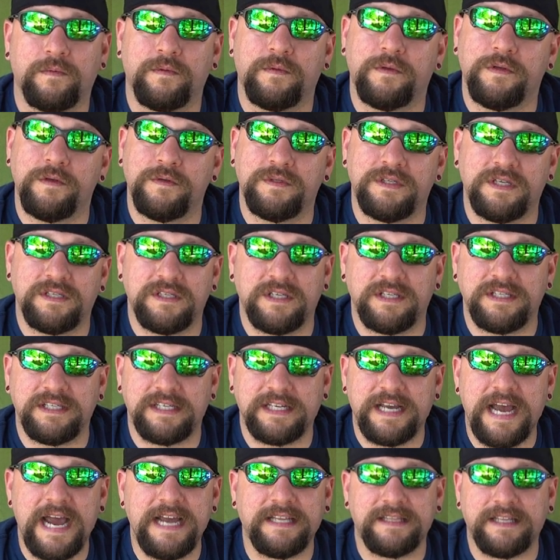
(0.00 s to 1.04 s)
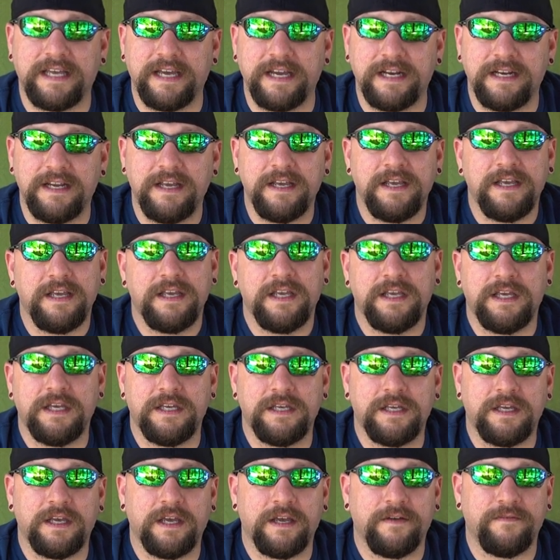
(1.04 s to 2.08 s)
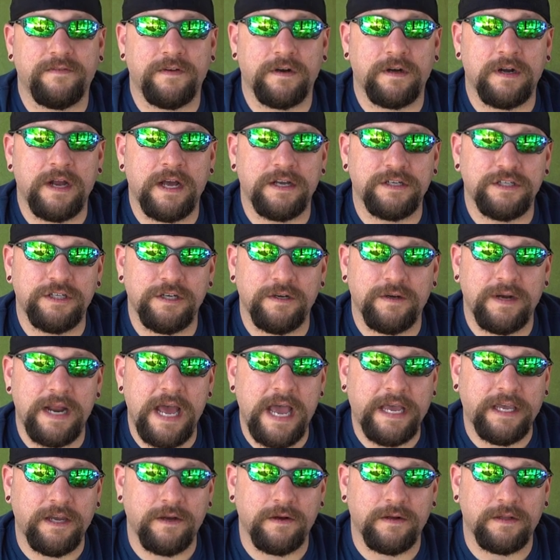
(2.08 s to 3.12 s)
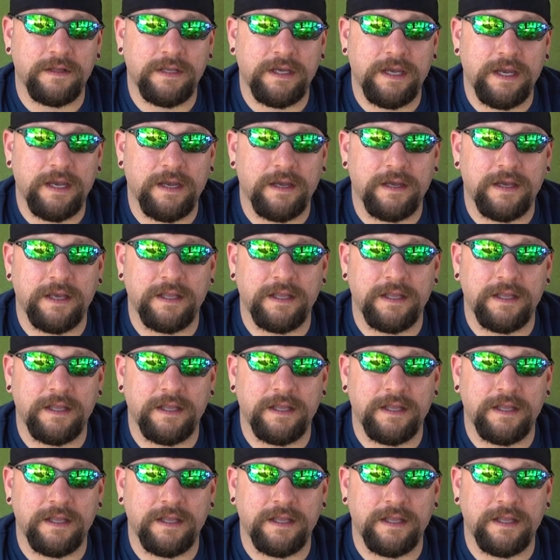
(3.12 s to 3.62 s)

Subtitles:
use this as a guideline. If you're not shooting accurately